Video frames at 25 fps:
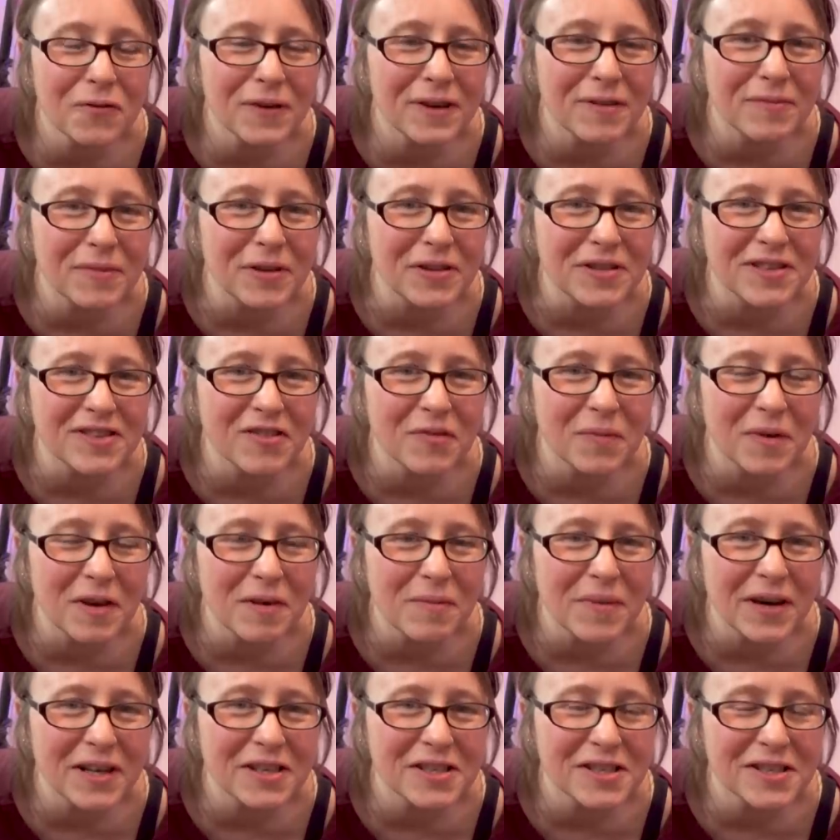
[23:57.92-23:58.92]
figments of my
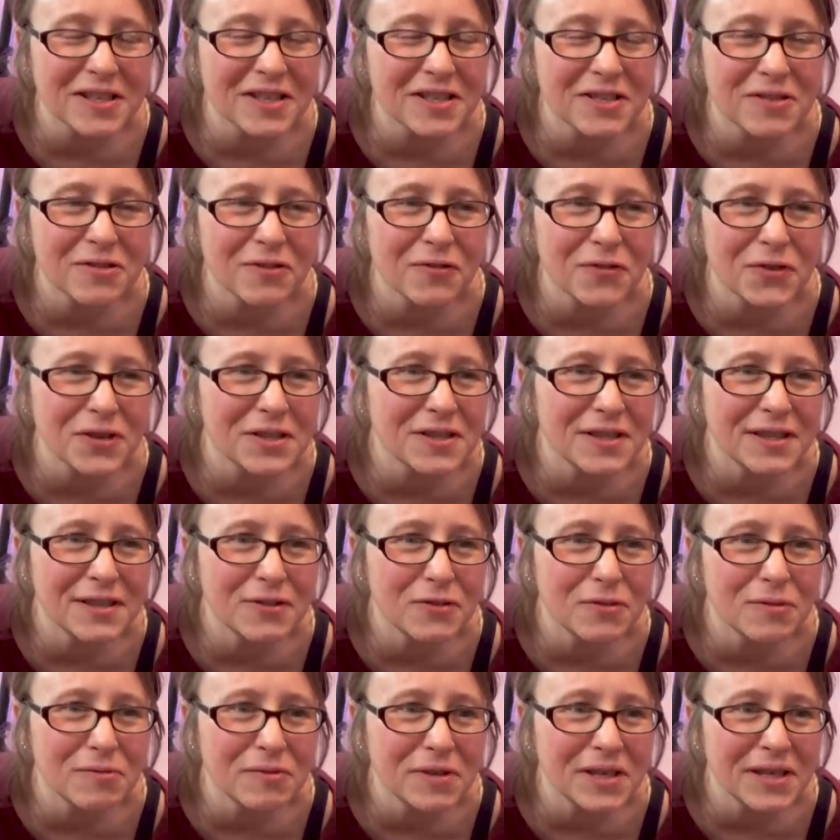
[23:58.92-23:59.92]
imagination. Obviously,
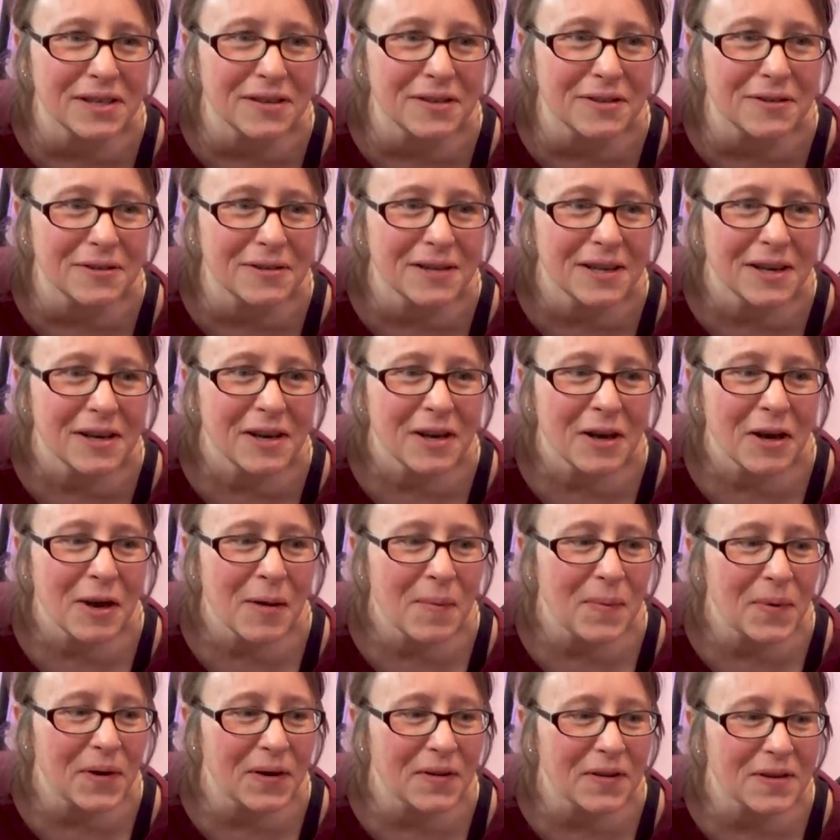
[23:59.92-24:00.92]
you're real,
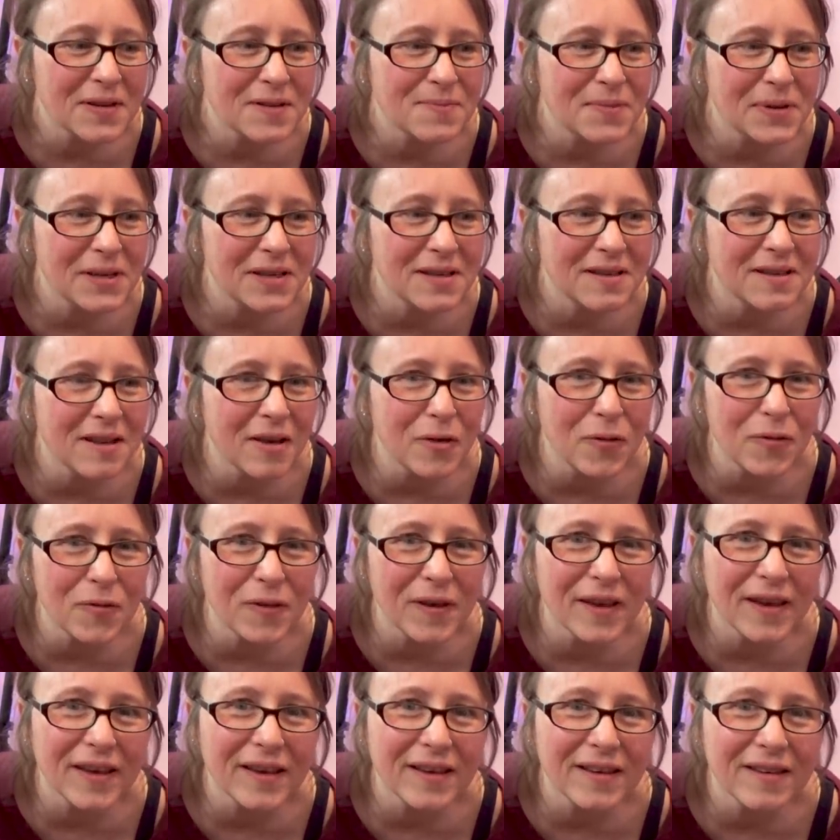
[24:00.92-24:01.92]
but there's been
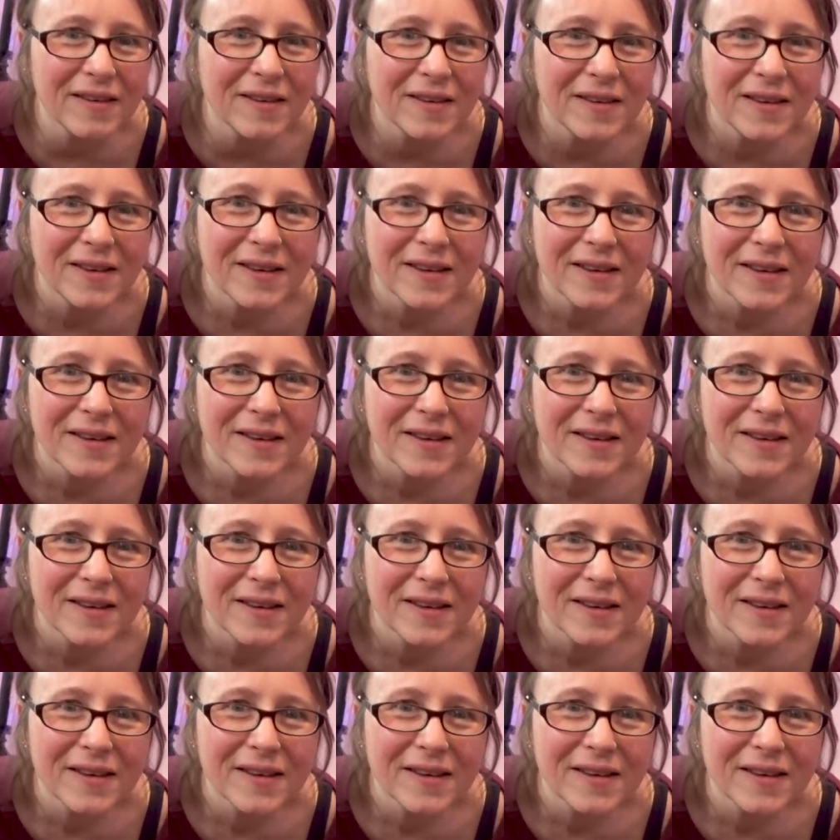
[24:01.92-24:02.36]
nothing